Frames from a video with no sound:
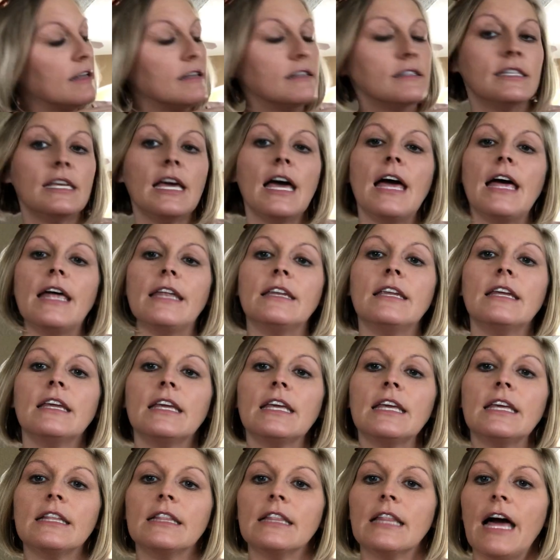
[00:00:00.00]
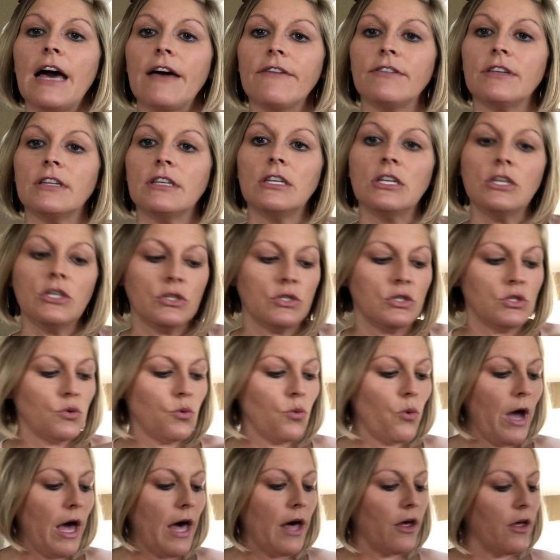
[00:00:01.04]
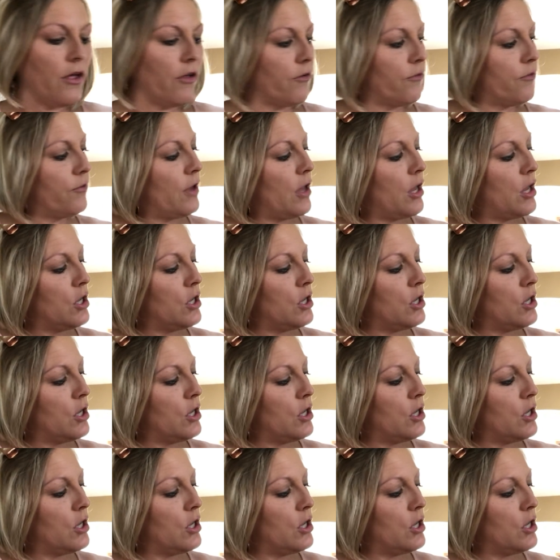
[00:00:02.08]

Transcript: 10, 11, 12.